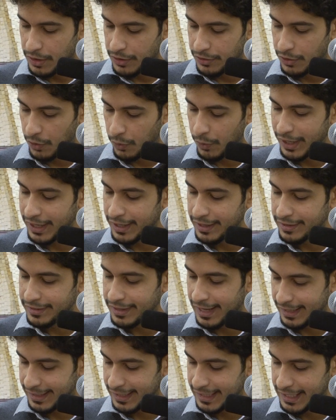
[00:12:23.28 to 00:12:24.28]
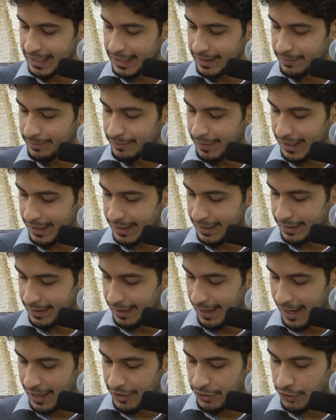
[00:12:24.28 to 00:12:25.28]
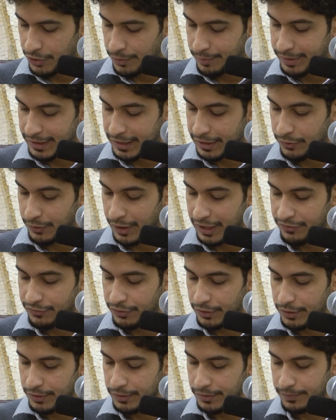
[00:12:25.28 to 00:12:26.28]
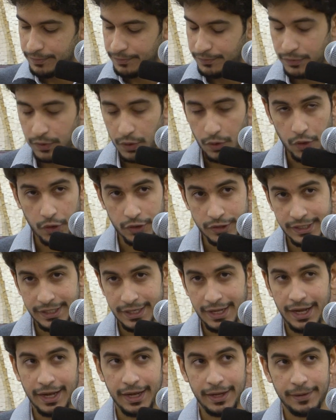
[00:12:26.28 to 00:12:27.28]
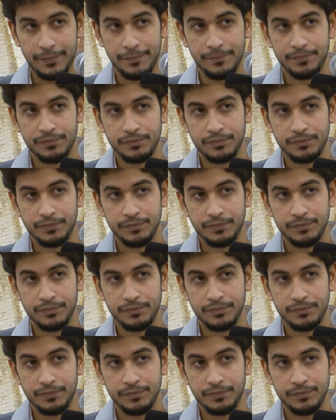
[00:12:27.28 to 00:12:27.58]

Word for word: the way that he may either be grateful or deny.